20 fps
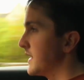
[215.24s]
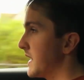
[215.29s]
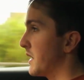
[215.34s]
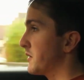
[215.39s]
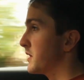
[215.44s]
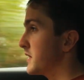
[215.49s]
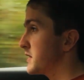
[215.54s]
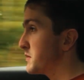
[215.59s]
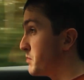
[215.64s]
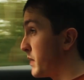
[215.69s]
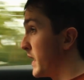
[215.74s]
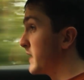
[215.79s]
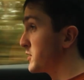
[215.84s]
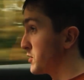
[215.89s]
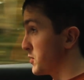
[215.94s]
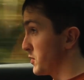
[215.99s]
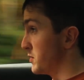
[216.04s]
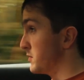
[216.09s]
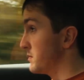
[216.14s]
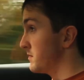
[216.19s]
Now this
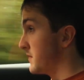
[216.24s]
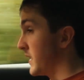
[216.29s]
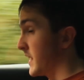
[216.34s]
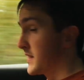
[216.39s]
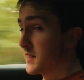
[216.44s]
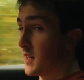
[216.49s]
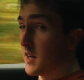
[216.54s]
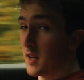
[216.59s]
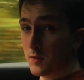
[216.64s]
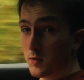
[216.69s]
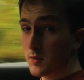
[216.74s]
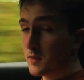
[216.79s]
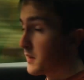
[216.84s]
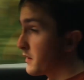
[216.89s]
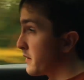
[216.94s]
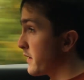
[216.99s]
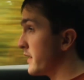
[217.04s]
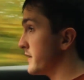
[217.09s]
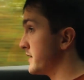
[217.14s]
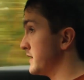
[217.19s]
petrol has
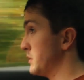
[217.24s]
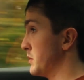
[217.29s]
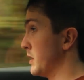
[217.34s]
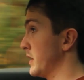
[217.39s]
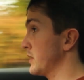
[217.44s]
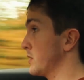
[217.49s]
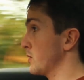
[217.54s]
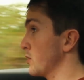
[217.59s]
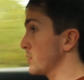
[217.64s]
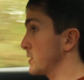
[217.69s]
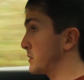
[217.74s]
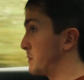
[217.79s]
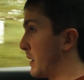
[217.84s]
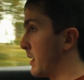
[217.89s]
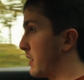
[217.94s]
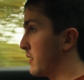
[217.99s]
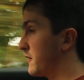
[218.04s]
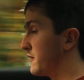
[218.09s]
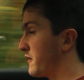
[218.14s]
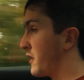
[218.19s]
130 brake
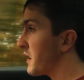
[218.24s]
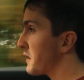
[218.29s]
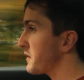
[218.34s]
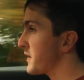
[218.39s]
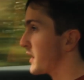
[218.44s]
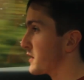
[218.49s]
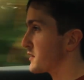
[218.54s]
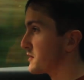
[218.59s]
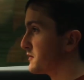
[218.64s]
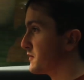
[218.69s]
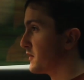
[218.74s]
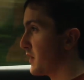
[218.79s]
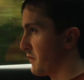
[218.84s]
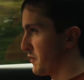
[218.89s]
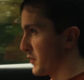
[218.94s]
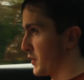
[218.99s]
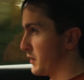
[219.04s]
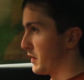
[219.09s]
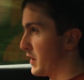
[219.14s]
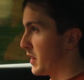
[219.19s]
horsepower at
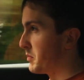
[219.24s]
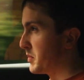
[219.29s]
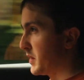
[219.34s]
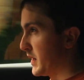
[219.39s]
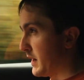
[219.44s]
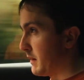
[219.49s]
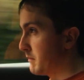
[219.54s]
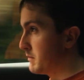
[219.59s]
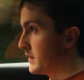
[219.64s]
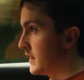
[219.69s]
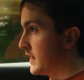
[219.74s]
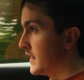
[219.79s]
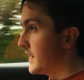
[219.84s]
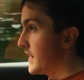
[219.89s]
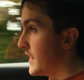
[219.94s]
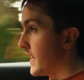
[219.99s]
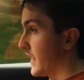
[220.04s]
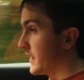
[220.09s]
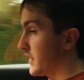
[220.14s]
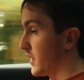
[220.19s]
5,500 RPM
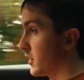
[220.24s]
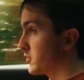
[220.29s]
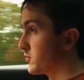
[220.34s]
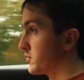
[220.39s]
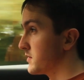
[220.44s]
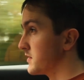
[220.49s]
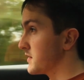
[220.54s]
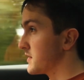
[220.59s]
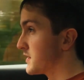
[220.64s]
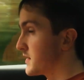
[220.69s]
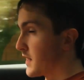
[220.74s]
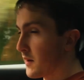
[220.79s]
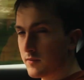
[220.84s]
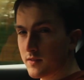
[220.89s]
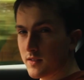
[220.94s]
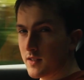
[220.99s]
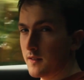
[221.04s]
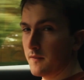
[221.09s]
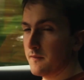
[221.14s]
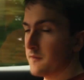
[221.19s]
and
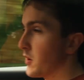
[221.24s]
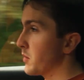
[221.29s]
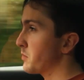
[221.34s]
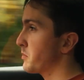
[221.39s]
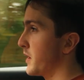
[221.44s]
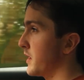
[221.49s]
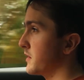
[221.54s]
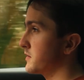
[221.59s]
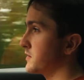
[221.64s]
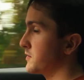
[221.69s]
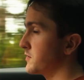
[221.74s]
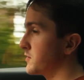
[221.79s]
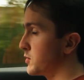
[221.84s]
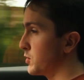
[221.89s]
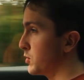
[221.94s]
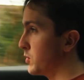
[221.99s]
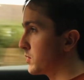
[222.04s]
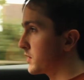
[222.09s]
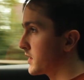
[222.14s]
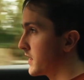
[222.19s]
170 foot-pounds of
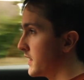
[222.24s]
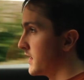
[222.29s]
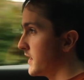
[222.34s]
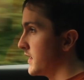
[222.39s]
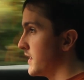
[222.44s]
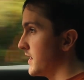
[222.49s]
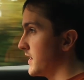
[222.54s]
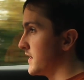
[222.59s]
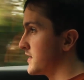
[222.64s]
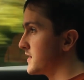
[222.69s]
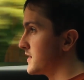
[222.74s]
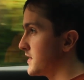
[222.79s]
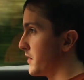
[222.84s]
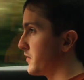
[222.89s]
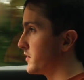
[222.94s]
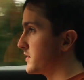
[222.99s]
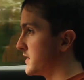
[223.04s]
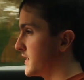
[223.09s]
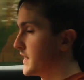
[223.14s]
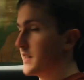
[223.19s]
torque at
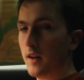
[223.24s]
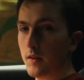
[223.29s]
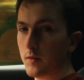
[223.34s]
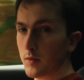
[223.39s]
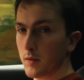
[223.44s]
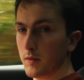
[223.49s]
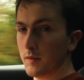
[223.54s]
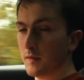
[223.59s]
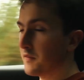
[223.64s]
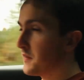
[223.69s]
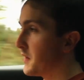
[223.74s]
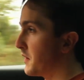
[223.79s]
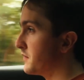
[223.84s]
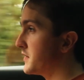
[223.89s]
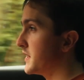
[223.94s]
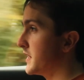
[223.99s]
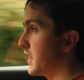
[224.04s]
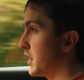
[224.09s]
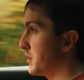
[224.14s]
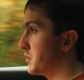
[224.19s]
1,750
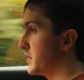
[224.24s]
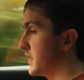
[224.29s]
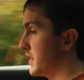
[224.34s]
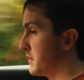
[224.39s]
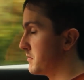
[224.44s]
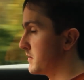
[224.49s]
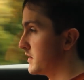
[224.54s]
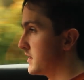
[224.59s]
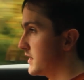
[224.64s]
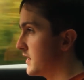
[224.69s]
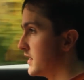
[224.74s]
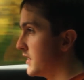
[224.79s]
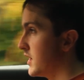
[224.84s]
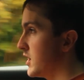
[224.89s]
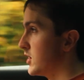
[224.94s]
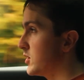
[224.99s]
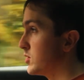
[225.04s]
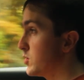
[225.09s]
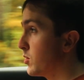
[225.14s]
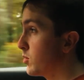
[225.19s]
RPM.
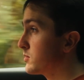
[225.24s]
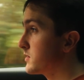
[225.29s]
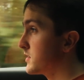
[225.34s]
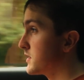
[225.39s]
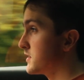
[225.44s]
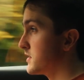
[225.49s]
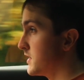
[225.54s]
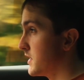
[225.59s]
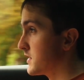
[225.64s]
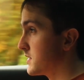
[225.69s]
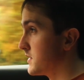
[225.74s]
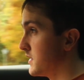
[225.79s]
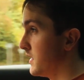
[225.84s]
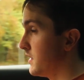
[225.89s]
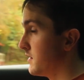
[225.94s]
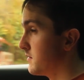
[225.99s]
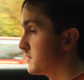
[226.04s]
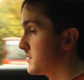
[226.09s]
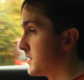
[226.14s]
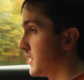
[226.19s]
0 to 60
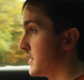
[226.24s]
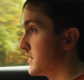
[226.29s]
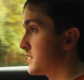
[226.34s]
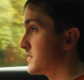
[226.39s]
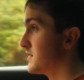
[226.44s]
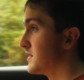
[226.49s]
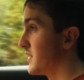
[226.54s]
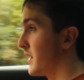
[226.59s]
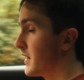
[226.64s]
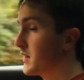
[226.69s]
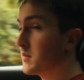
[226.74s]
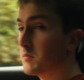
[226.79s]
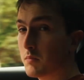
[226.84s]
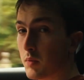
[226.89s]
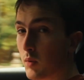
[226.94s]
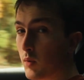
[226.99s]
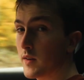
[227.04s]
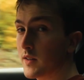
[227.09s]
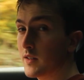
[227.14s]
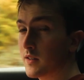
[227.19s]
takes
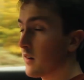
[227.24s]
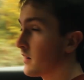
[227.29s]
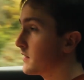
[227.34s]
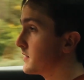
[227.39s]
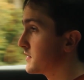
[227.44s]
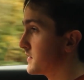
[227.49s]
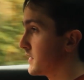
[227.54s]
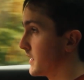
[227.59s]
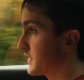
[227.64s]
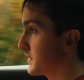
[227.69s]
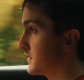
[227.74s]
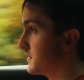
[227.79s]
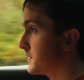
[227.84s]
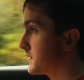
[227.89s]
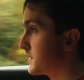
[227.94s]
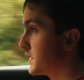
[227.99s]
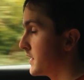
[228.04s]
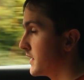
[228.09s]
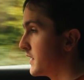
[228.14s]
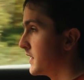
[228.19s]
10.9 seconds
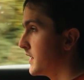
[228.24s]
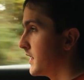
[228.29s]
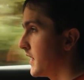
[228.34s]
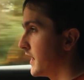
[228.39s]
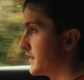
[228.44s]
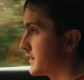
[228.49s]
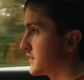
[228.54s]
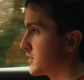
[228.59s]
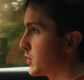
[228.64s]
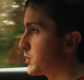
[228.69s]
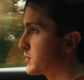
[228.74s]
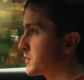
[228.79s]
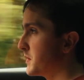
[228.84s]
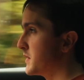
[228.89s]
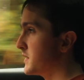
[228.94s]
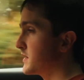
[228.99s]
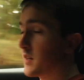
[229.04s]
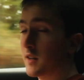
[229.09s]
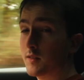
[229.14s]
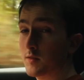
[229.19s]
and the top speed
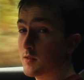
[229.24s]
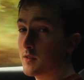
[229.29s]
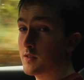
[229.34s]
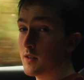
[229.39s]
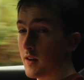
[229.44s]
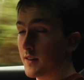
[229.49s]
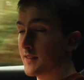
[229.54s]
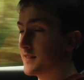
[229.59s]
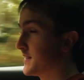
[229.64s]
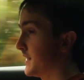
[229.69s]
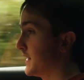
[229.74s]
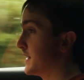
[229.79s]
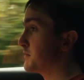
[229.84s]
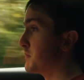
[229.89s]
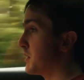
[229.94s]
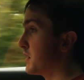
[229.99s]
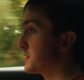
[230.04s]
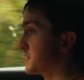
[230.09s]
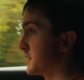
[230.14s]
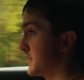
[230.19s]
is 119
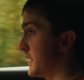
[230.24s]
miles an